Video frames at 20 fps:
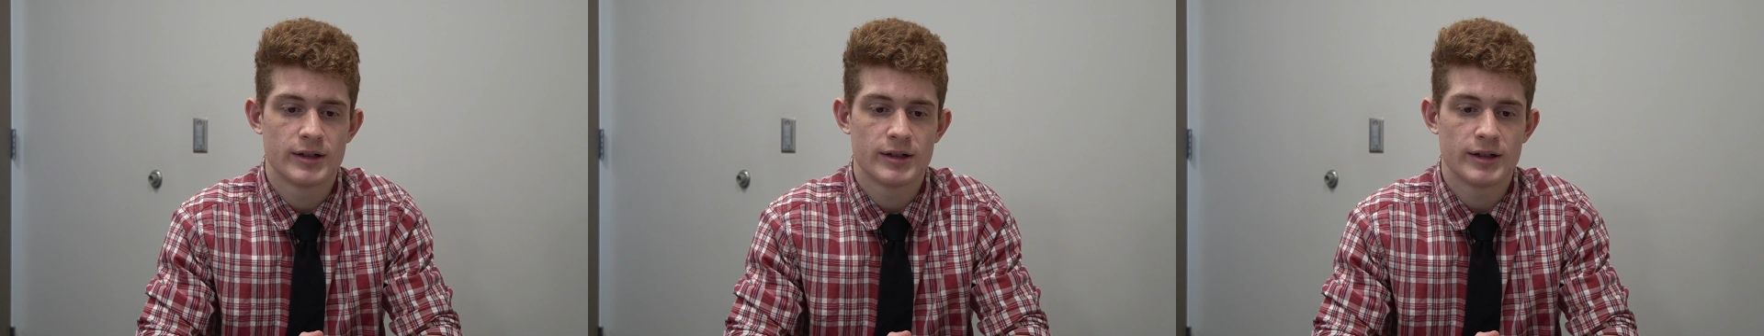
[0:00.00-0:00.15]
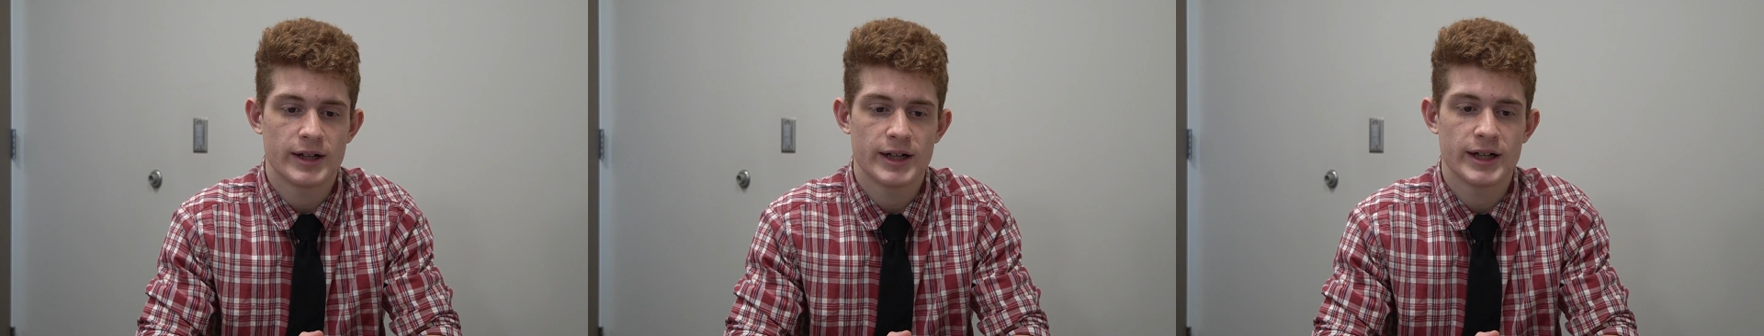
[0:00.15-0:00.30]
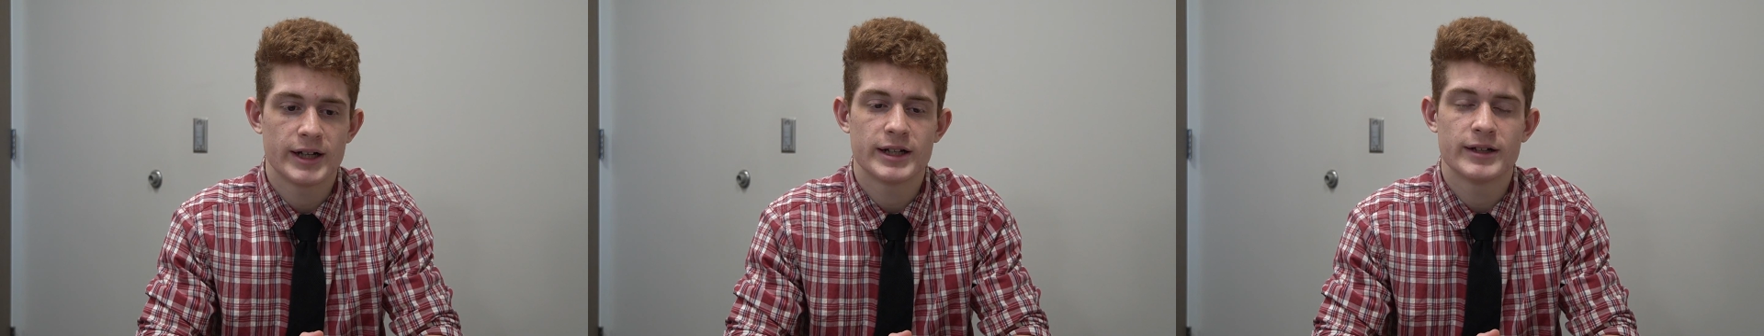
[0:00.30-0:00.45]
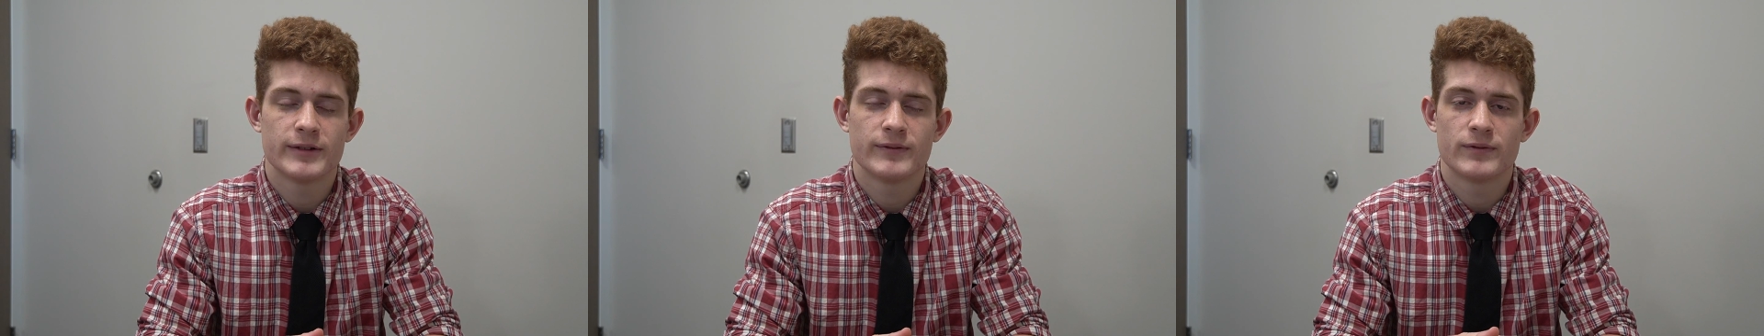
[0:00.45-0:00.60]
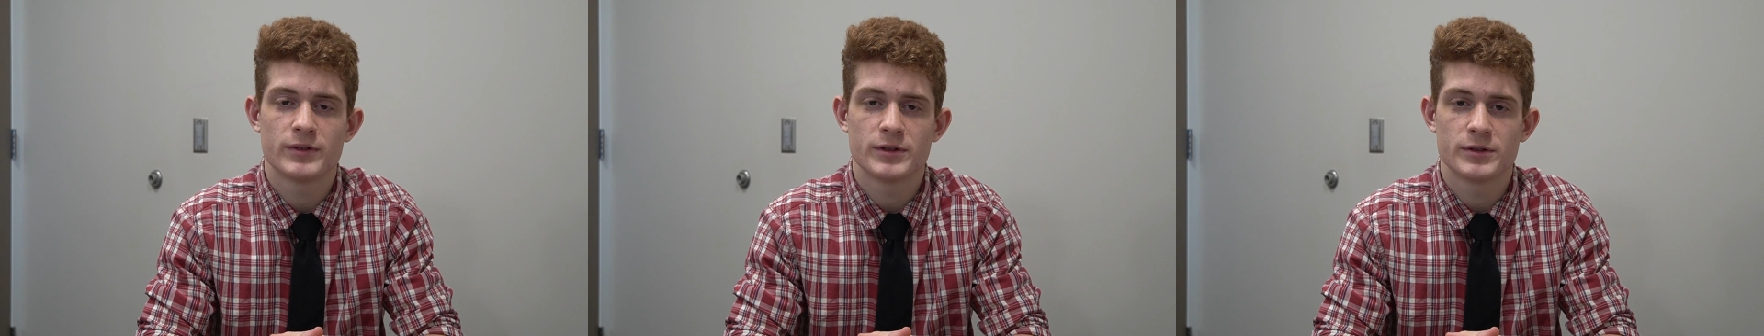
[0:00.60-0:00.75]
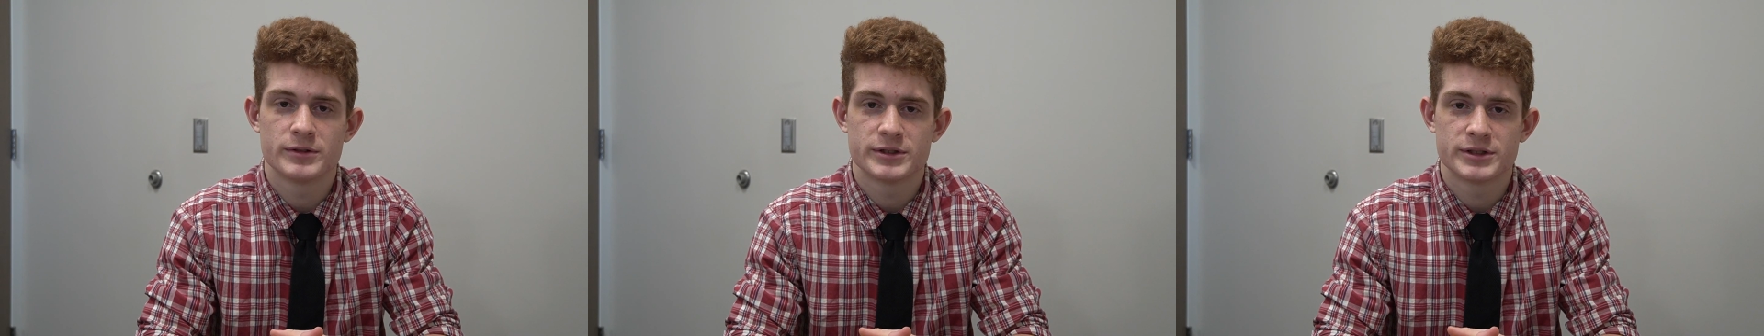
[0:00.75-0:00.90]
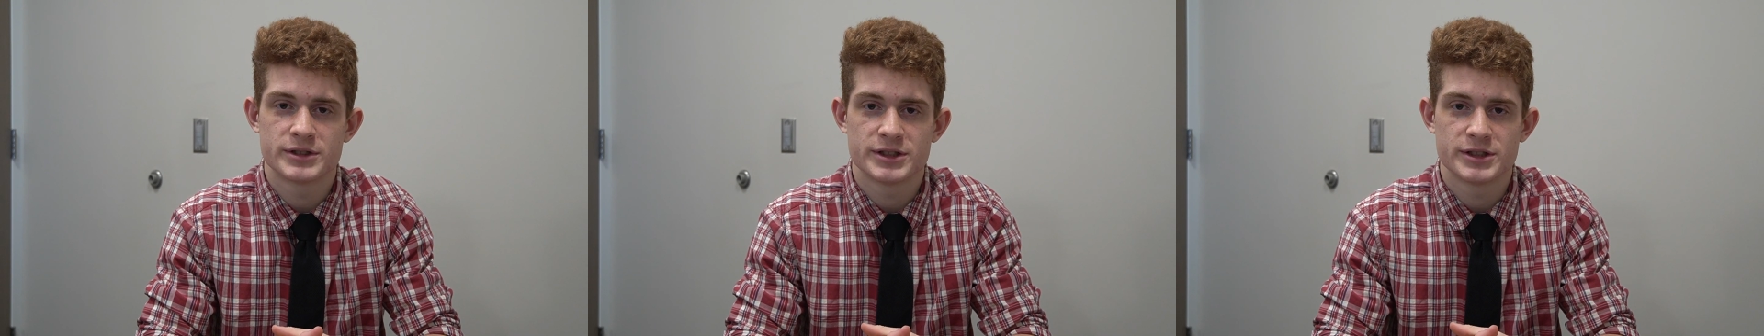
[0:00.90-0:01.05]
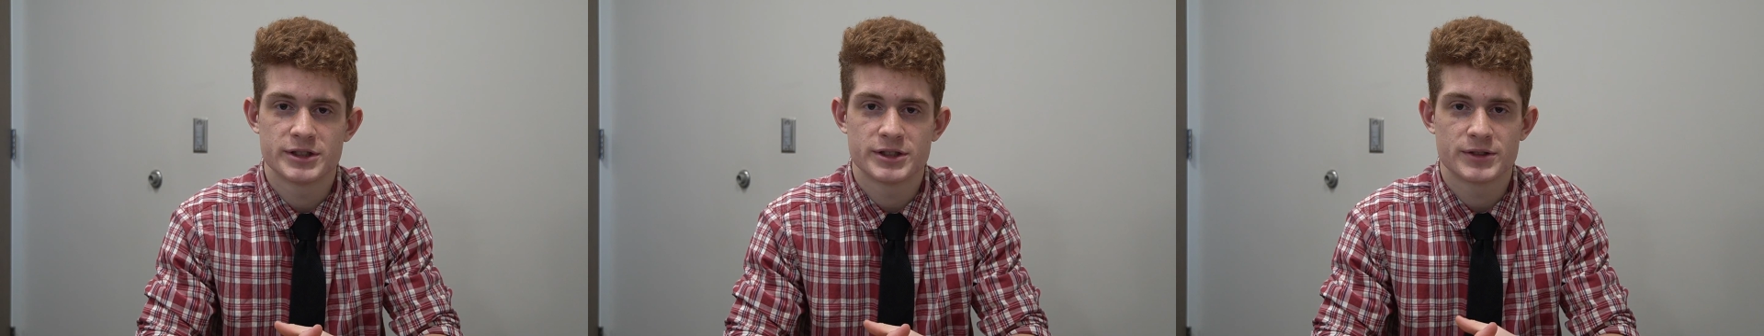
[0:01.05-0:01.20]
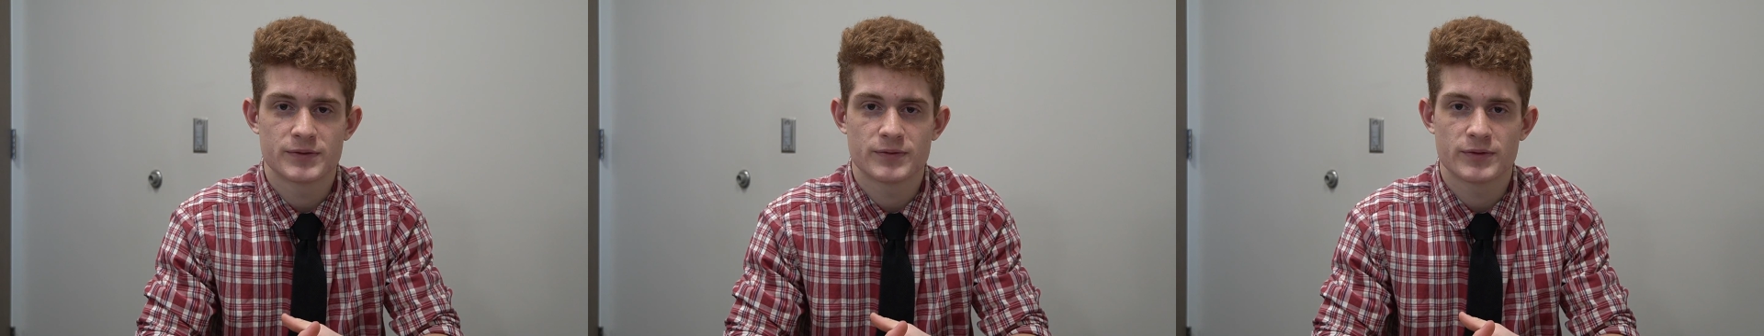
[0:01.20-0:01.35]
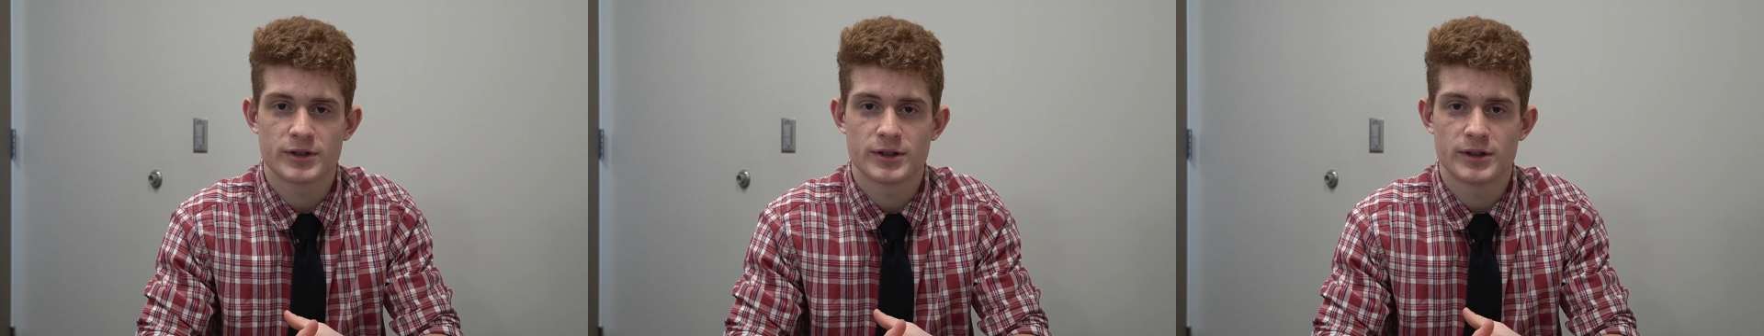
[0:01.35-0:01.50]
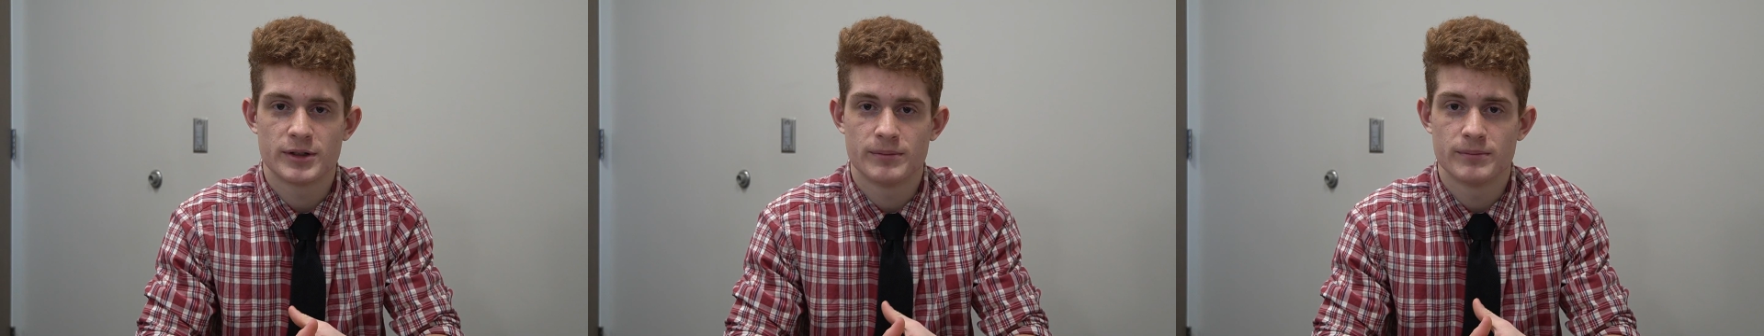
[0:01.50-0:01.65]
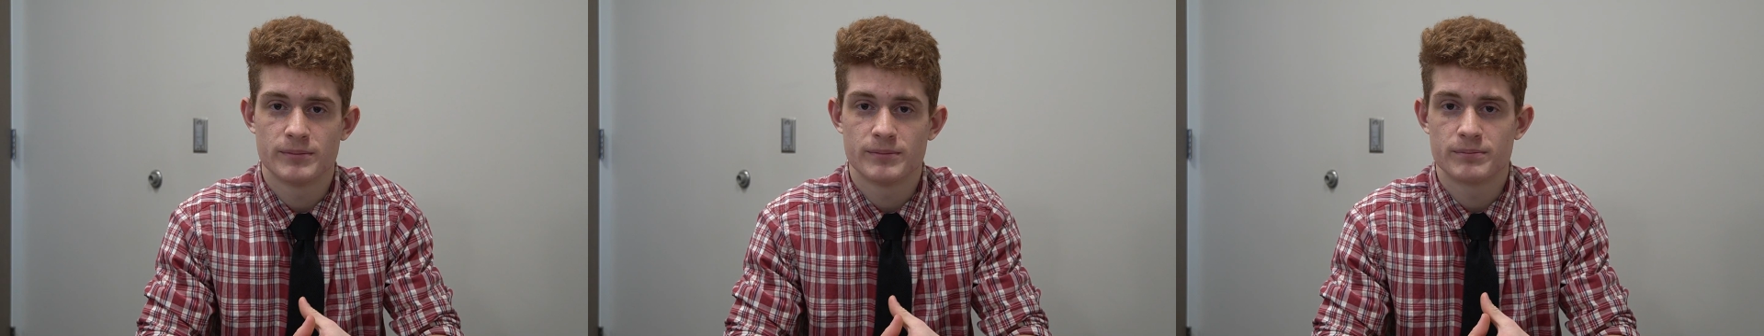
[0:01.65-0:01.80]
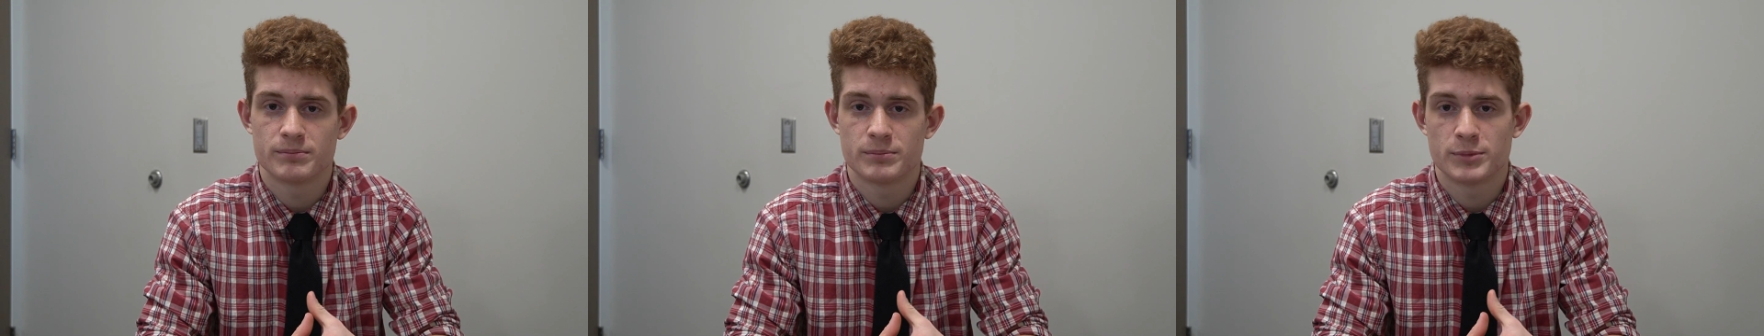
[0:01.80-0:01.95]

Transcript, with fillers: I had influences from